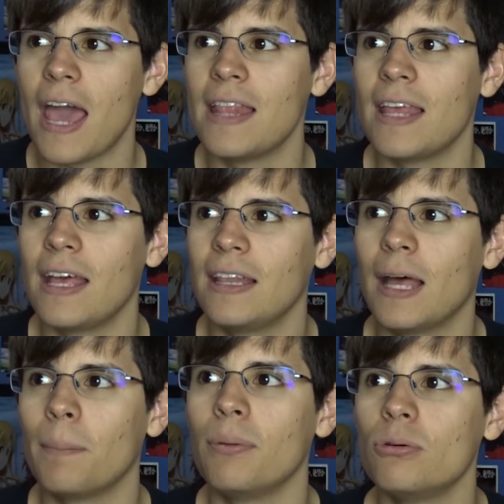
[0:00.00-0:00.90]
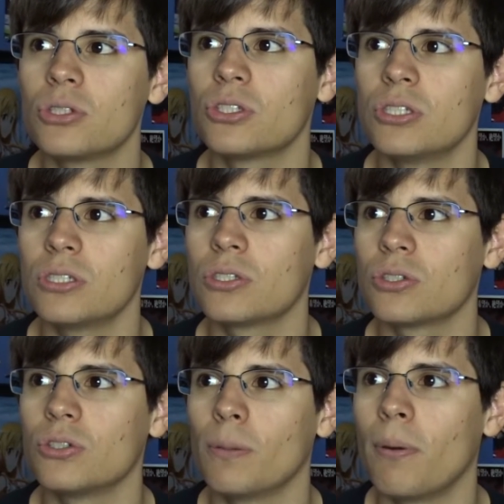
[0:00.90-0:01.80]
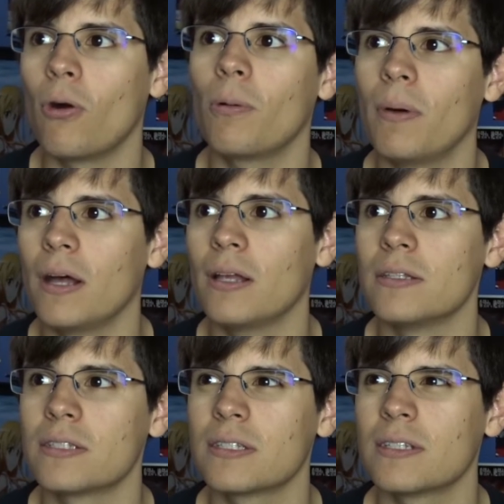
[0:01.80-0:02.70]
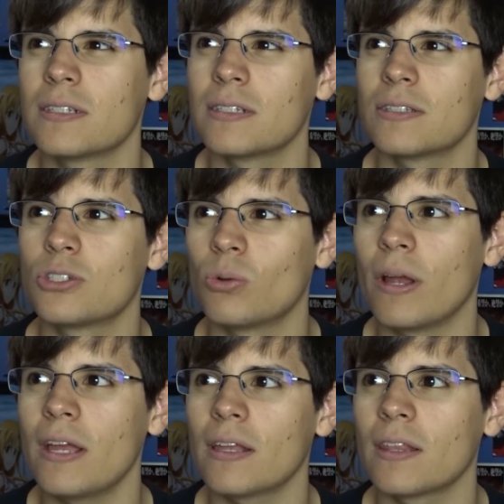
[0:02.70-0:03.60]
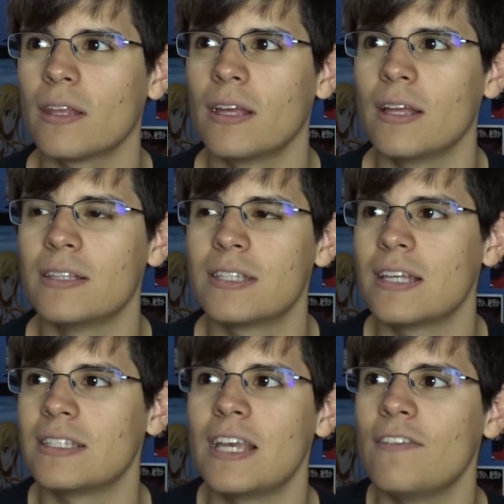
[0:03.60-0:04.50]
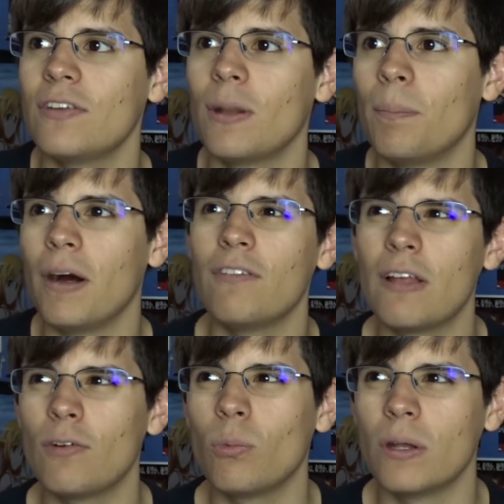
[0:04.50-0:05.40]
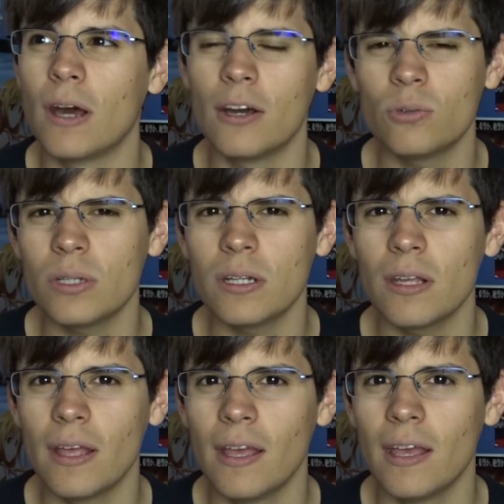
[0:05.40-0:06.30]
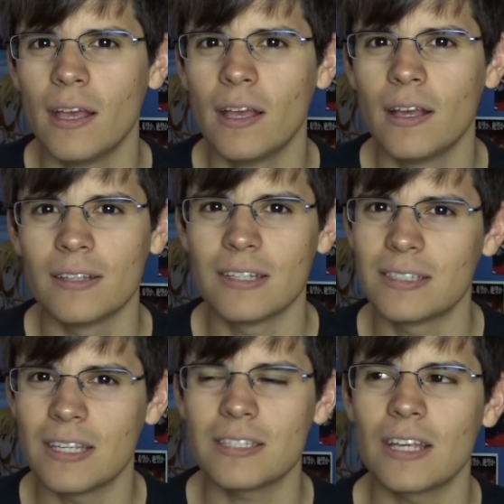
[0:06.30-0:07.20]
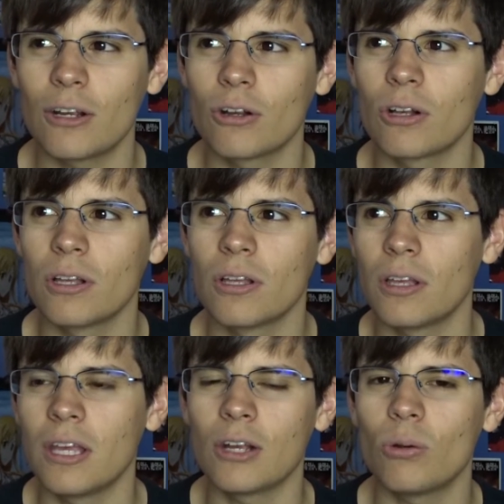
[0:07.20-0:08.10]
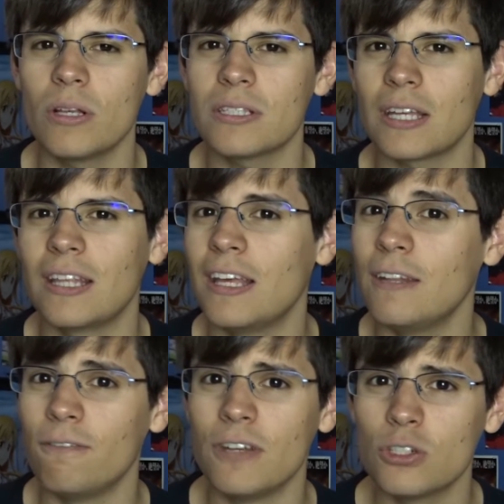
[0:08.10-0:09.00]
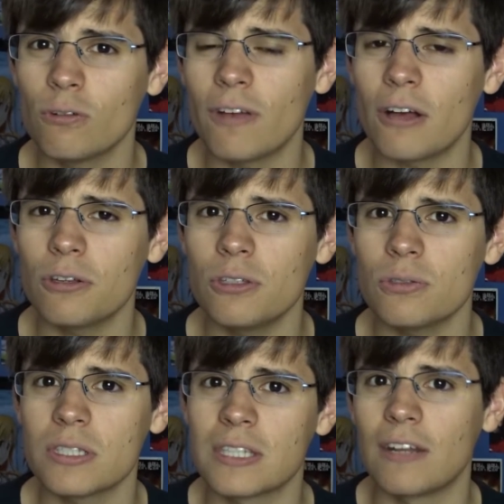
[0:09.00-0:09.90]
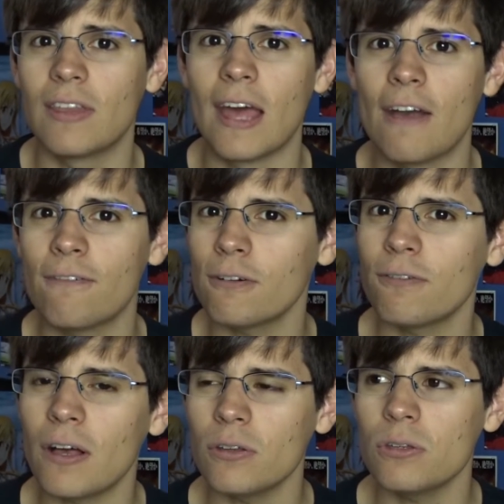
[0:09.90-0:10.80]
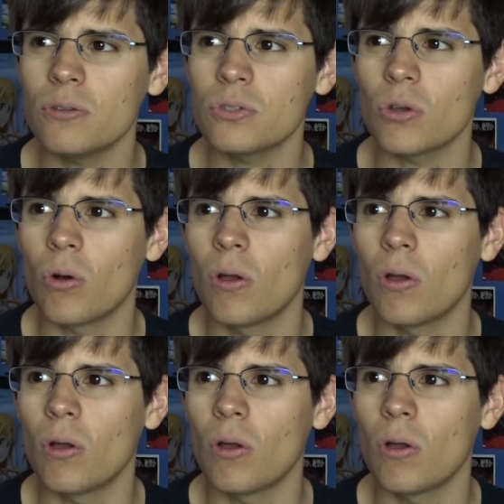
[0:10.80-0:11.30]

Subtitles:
and then that boosts your Pokemon's strength. It says even above level 100. Does this increase like the individual values instead of the effort values,